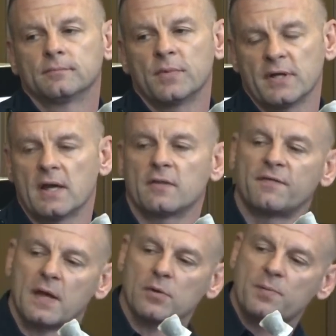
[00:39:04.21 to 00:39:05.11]
but yeah, the
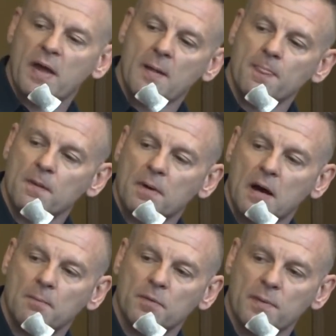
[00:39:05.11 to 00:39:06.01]
family pet, the
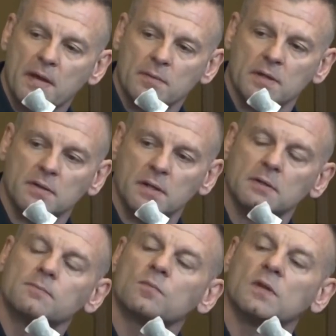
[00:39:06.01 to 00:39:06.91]
mom, the baby, and
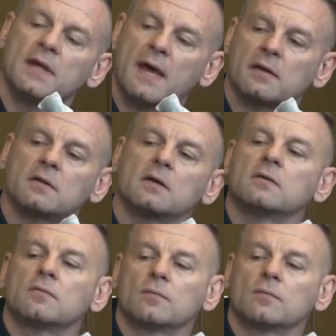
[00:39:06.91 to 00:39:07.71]
then the dad and the.